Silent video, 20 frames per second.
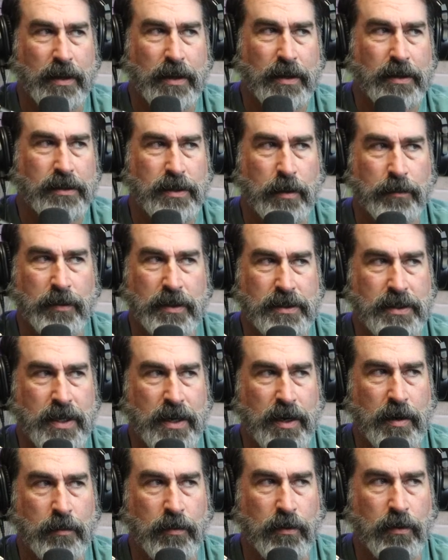something
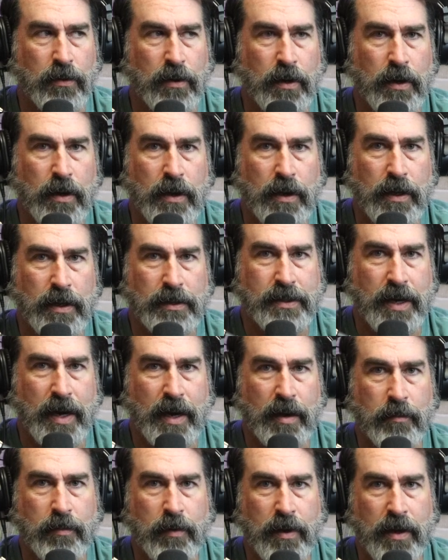terrible. It's got
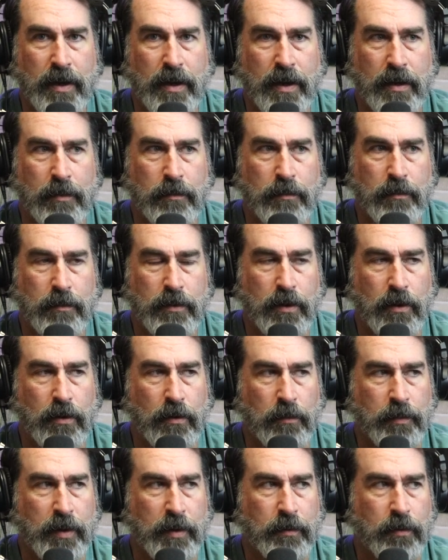to be, you know,
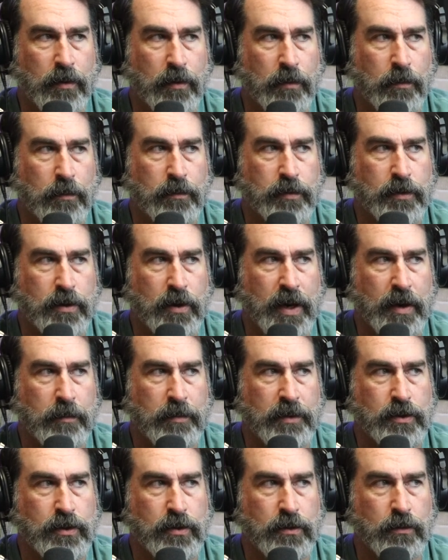people. There had to be
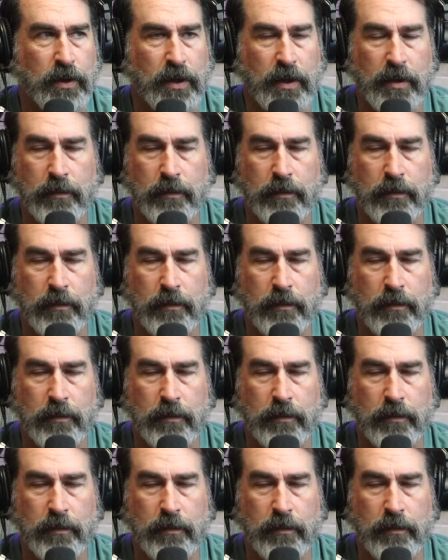two willing